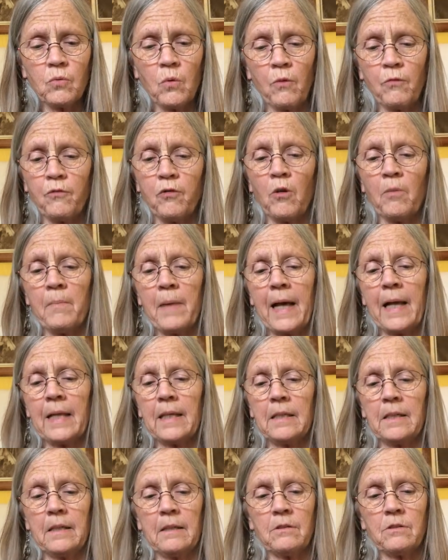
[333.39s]

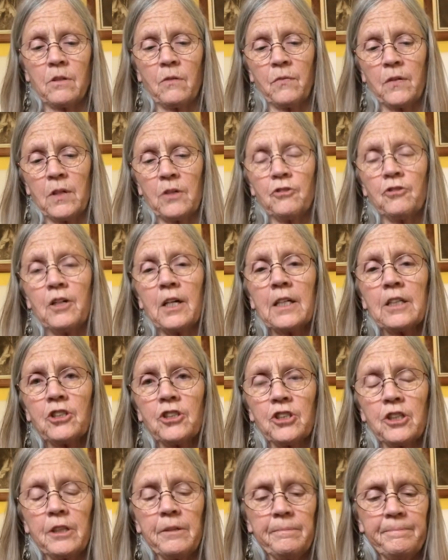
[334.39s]
formalities of
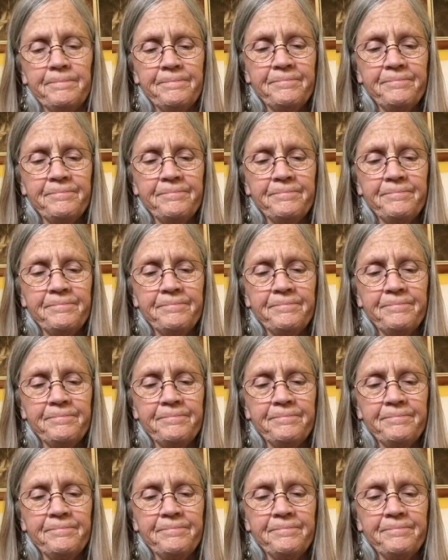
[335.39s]
introduction,